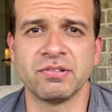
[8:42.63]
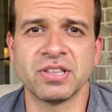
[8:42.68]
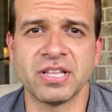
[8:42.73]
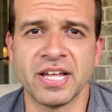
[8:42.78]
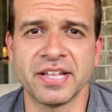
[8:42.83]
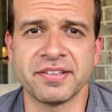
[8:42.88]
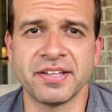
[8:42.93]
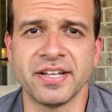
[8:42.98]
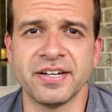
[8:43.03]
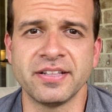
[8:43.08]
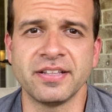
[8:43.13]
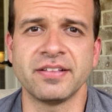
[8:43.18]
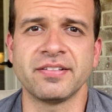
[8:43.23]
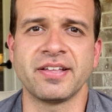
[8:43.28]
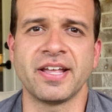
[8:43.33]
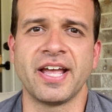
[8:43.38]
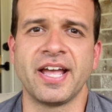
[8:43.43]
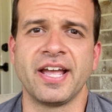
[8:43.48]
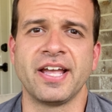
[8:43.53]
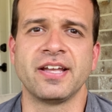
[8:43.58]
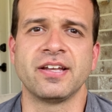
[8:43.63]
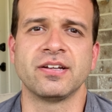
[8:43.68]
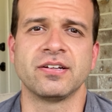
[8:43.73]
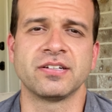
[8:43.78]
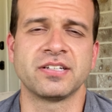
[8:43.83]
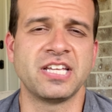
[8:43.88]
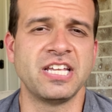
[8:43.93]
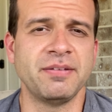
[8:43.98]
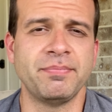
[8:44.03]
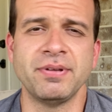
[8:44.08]
at the end of the day,
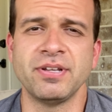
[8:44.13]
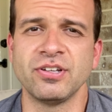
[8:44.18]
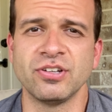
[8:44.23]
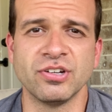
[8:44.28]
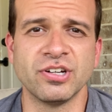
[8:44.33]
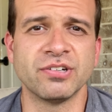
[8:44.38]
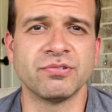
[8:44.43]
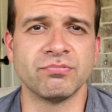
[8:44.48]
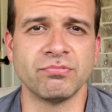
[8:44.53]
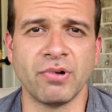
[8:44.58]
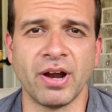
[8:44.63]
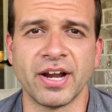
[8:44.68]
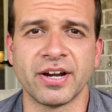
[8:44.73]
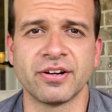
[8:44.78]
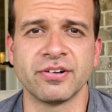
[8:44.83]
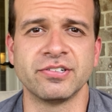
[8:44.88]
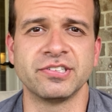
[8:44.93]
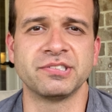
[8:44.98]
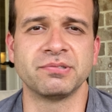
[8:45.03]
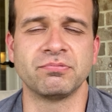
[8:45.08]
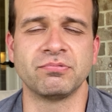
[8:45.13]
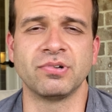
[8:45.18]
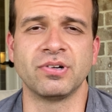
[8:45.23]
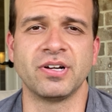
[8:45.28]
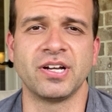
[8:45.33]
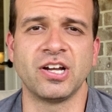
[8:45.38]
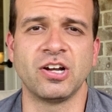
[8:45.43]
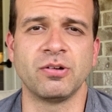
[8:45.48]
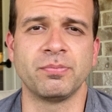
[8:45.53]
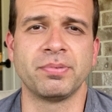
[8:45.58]
keeping good records will
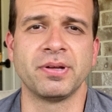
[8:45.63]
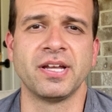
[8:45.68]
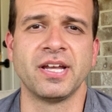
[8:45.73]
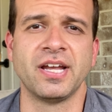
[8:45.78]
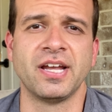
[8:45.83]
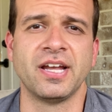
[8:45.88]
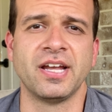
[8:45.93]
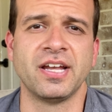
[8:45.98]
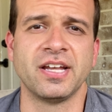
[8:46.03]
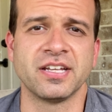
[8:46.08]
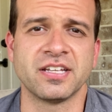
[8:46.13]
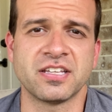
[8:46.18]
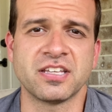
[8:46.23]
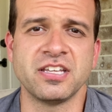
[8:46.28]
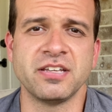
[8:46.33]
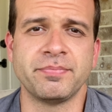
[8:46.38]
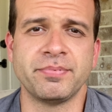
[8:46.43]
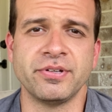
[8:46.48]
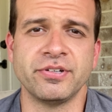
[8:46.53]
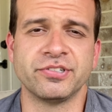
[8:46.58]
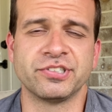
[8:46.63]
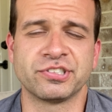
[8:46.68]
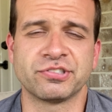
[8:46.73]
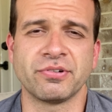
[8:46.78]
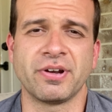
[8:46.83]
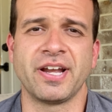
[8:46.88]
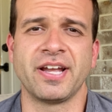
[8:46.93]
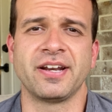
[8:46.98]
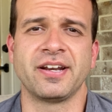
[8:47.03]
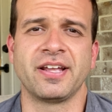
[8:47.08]
help keep you
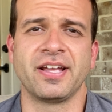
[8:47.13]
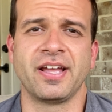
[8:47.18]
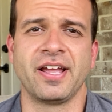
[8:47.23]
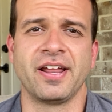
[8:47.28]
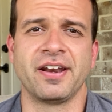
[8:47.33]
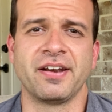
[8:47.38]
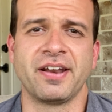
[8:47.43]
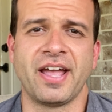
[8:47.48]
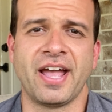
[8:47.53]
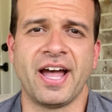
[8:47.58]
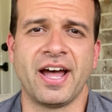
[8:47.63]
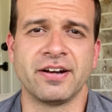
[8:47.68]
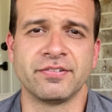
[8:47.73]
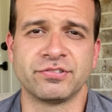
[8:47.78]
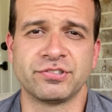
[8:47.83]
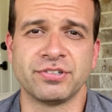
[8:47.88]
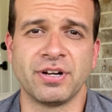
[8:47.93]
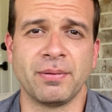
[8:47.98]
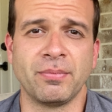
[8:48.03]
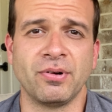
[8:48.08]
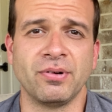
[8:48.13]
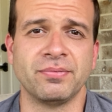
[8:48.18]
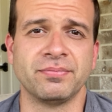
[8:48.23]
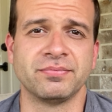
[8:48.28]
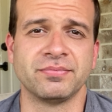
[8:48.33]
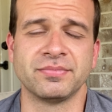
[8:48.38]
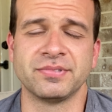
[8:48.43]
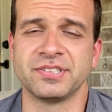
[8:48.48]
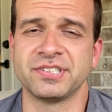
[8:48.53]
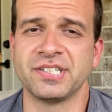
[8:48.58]
straight and out of trouble.
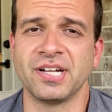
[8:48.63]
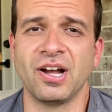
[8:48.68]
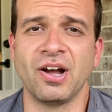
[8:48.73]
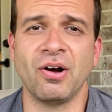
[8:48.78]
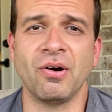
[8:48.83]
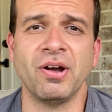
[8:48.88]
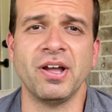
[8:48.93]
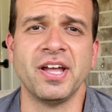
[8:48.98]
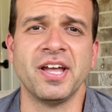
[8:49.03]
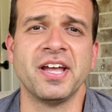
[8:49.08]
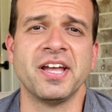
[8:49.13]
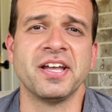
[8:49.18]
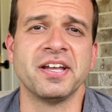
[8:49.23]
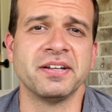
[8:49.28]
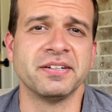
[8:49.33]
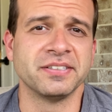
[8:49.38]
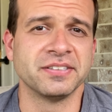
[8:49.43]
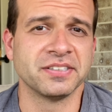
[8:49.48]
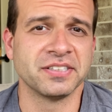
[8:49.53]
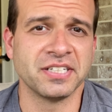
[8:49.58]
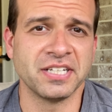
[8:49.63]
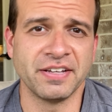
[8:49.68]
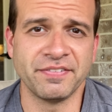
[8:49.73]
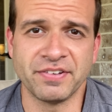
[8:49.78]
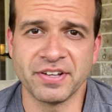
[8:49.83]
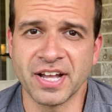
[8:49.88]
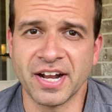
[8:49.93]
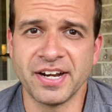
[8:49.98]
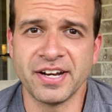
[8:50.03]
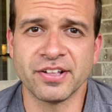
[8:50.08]
So if
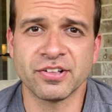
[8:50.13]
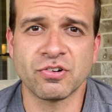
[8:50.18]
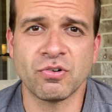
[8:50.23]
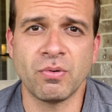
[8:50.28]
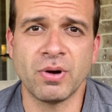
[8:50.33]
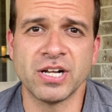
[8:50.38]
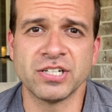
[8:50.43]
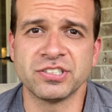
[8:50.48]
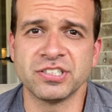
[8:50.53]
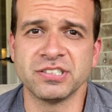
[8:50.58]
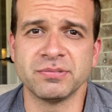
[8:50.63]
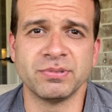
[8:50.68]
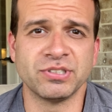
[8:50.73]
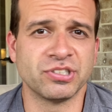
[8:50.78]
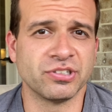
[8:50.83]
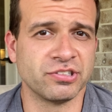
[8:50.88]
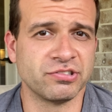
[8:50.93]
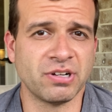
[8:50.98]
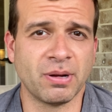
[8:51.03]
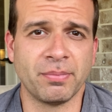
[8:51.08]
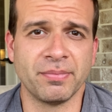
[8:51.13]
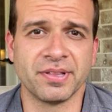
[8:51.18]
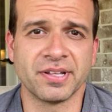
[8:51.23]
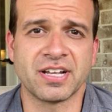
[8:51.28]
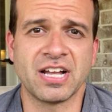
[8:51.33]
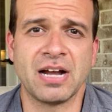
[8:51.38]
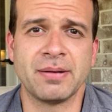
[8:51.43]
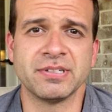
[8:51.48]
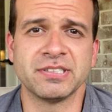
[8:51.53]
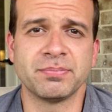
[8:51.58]
you got any other questions, be sure to drop them in the
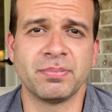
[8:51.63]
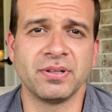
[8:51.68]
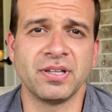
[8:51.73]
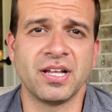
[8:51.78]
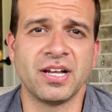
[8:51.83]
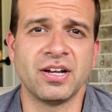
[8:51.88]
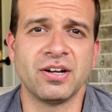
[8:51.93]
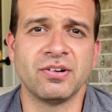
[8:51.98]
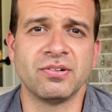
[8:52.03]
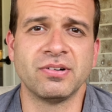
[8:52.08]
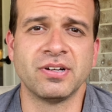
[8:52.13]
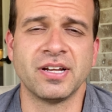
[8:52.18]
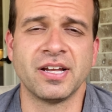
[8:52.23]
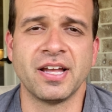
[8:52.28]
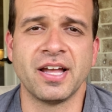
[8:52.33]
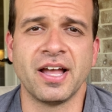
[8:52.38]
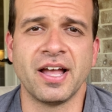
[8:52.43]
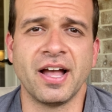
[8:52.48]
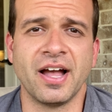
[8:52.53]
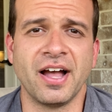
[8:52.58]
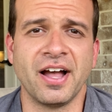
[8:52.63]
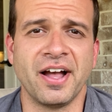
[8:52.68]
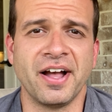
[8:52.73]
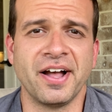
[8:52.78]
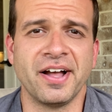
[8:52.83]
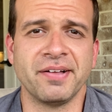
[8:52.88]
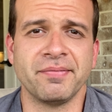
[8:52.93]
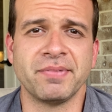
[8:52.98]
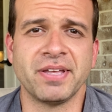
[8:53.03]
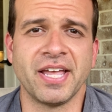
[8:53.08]
comments below.
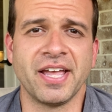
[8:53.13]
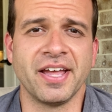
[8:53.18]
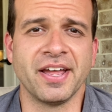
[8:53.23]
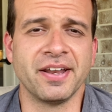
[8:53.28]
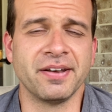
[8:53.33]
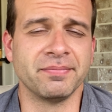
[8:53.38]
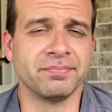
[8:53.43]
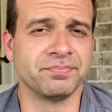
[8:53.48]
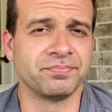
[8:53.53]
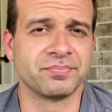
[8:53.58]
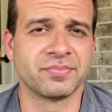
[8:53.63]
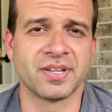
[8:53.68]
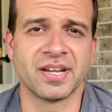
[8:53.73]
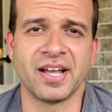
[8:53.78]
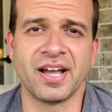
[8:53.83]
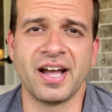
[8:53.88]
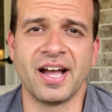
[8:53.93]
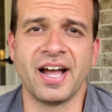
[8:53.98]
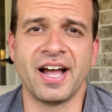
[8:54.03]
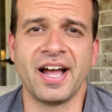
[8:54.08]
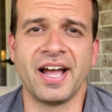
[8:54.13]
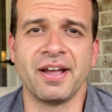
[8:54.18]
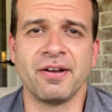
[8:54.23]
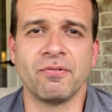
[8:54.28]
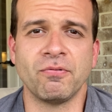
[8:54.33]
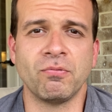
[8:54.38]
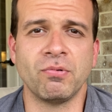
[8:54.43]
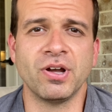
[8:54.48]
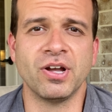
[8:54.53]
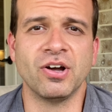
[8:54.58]
And I
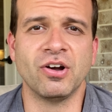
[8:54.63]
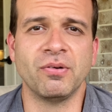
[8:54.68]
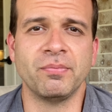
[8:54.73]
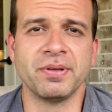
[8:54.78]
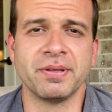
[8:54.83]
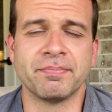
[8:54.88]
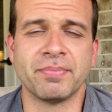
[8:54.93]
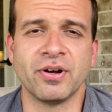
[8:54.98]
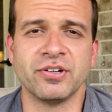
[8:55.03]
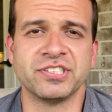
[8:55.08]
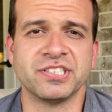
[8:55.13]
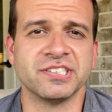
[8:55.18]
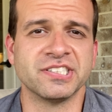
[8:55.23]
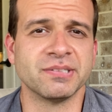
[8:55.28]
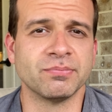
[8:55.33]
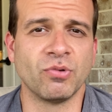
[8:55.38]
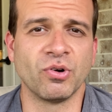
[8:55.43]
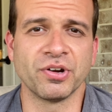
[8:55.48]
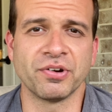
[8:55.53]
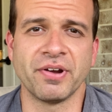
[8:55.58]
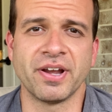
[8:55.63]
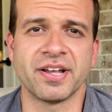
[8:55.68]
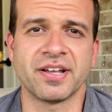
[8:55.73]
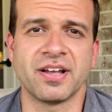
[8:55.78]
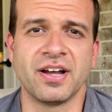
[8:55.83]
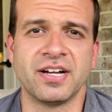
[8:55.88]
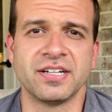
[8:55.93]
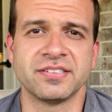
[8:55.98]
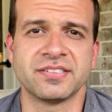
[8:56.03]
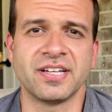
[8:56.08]
will be posting some more great
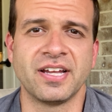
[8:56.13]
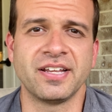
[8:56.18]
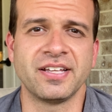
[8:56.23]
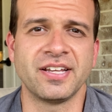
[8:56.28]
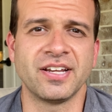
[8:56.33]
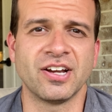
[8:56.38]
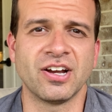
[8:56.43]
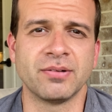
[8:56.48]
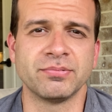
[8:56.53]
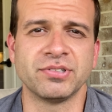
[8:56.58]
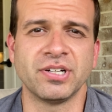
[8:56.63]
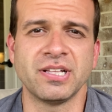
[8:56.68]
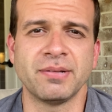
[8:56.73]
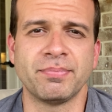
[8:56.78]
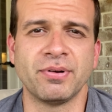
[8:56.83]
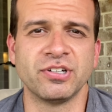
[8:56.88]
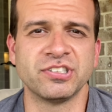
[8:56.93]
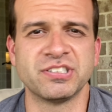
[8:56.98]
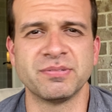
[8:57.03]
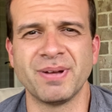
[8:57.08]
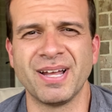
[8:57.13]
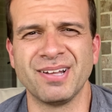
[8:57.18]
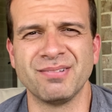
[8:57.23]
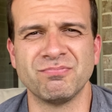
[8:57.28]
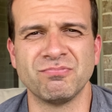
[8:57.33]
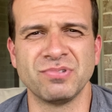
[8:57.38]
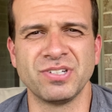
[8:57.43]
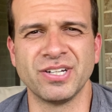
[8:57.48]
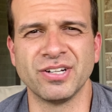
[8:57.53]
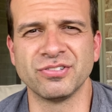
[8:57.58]
content here. I'm trying to post about
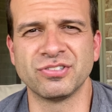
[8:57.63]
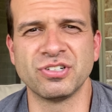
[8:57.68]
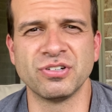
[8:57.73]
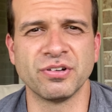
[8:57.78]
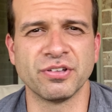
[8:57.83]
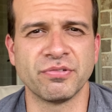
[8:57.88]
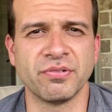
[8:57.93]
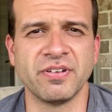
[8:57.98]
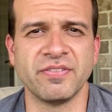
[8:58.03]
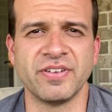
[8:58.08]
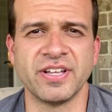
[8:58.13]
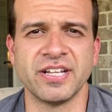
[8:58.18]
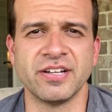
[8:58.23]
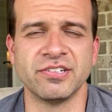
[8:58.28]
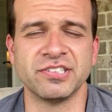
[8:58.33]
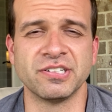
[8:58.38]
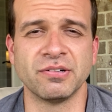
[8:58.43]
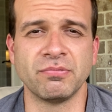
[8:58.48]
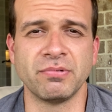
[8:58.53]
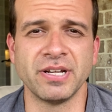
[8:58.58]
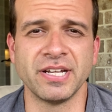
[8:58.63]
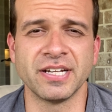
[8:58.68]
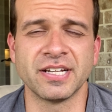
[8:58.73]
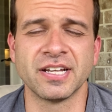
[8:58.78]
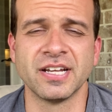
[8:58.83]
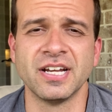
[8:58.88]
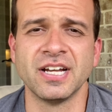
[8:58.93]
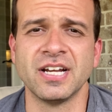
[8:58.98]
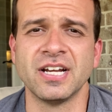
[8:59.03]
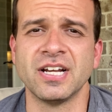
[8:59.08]
2 or 3 videos a week.
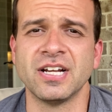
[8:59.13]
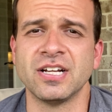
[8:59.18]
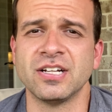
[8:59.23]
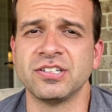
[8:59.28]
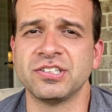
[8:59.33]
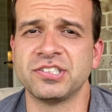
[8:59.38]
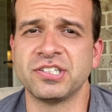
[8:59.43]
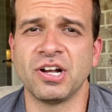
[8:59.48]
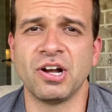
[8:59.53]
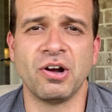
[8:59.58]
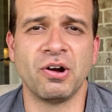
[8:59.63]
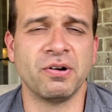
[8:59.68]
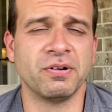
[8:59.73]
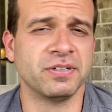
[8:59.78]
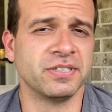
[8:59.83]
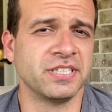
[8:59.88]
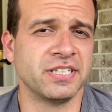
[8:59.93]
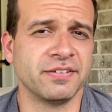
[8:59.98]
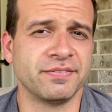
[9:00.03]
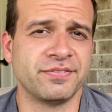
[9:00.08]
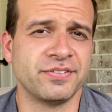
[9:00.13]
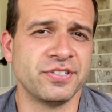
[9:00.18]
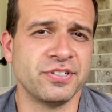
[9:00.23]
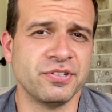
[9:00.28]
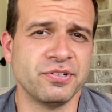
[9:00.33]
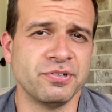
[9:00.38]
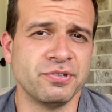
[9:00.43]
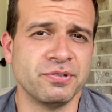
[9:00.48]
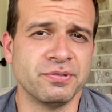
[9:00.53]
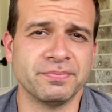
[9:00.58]
So if
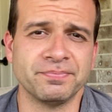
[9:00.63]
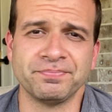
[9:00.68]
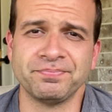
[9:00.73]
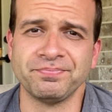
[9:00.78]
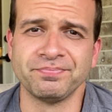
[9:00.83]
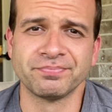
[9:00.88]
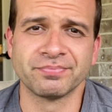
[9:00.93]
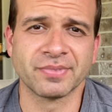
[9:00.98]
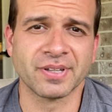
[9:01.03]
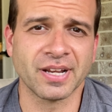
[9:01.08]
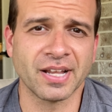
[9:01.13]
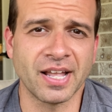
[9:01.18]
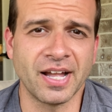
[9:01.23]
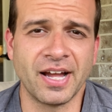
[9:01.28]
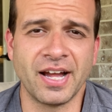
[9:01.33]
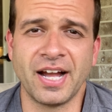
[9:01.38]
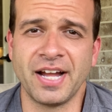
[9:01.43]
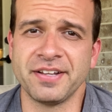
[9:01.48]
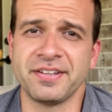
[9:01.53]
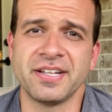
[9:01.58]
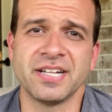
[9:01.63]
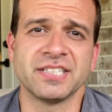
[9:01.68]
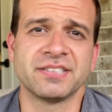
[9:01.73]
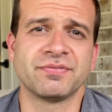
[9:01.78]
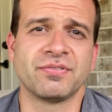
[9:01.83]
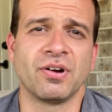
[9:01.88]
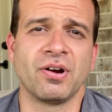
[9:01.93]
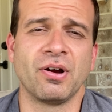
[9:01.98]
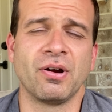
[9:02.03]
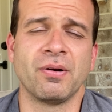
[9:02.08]
you got ideas
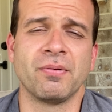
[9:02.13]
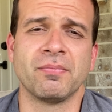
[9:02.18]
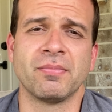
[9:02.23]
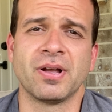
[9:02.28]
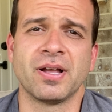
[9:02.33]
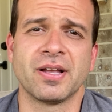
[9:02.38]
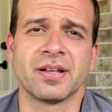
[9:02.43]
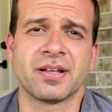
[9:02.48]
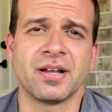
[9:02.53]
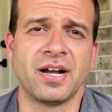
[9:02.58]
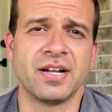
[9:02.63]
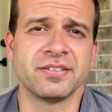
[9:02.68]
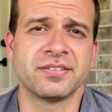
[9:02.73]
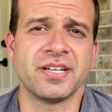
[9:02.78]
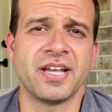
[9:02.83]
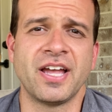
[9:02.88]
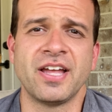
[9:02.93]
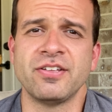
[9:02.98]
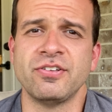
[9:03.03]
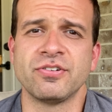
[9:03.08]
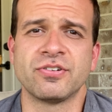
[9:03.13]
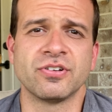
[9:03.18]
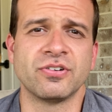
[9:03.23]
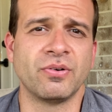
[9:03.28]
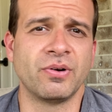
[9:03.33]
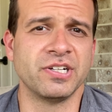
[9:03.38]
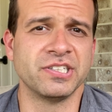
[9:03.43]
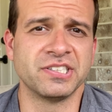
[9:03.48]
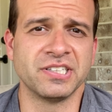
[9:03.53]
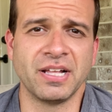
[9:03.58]
for content, you can
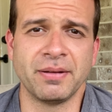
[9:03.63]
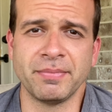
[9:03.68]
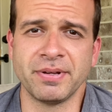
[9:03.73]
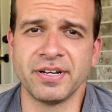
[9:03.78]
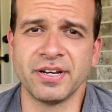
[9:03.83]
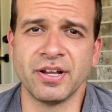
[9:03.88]
always let me